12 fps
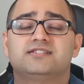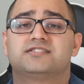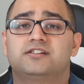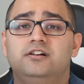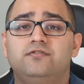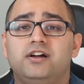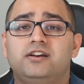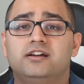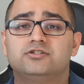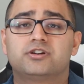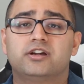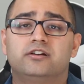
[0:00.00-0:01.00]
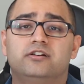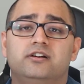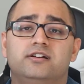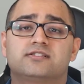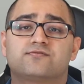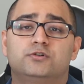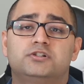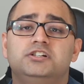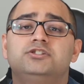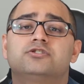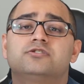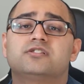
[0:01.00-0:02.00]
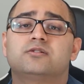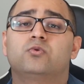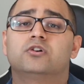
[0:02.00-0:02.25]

Certified Educator is for teachers that